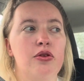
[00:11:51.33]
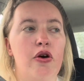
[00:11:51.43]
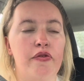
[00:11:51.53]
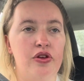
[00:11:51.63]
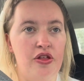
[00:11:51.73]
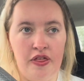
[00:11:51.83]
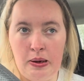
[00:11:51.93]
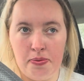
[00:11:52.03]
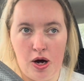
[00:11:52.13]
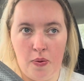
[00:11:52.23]
Obviously
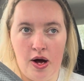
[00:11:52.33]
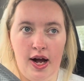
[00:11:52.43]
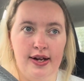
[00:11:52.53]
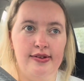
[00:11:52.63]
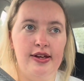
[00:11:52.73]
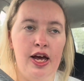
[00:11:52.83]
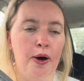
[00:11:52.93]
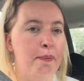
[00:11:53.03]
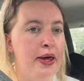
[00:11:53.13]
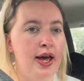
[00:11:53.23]
theme park wise,
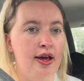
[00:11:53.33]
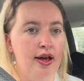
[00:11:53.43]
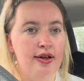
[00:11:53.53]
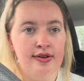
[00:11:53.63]
it'll be